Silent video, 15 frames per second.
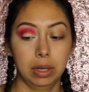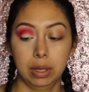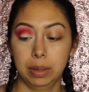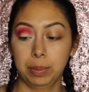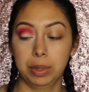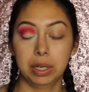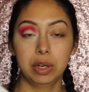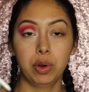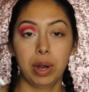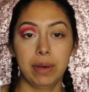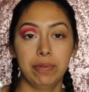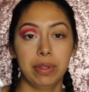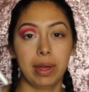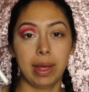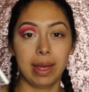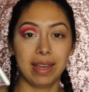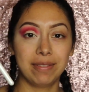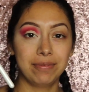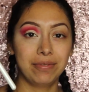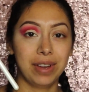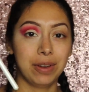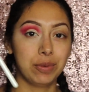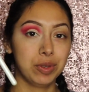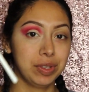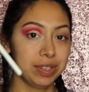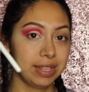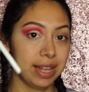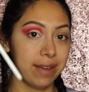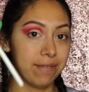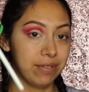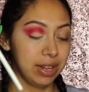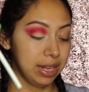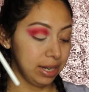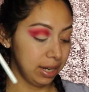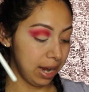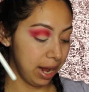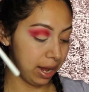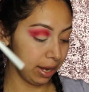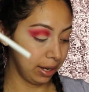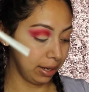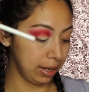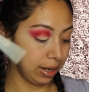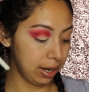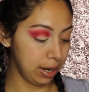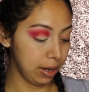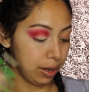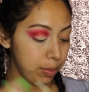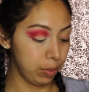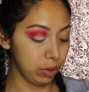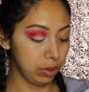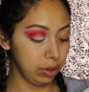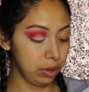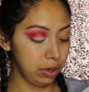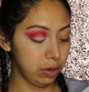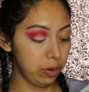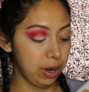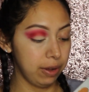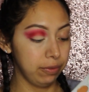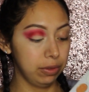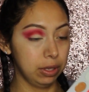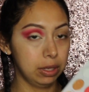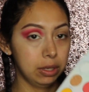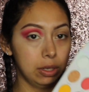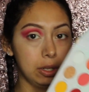I'm going to grab the M507, and I'm also going to grab this